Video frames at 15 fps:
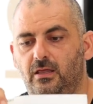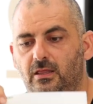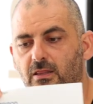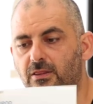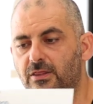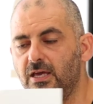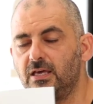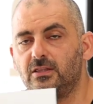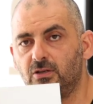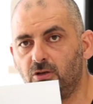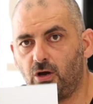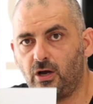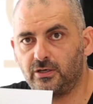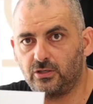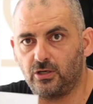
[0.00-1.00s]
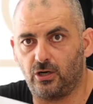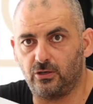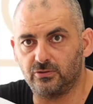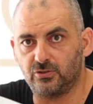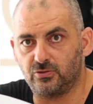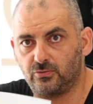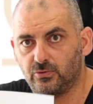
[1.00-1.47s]
they're the 9
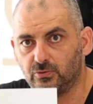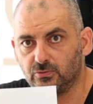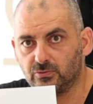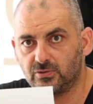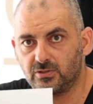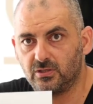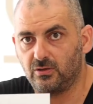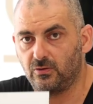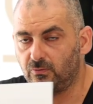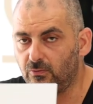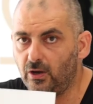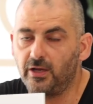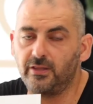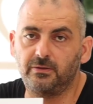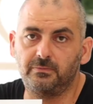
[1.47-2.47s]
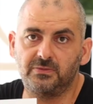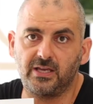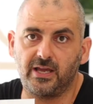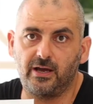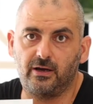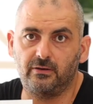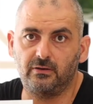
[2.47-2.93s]
golden rules. Write them
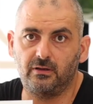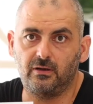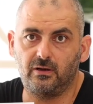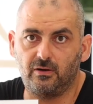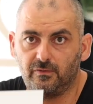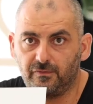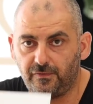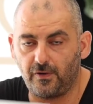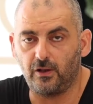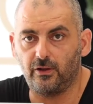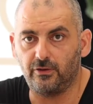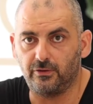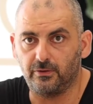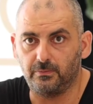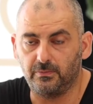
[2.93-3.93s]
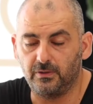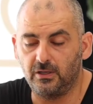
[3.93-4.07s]
down, follow them.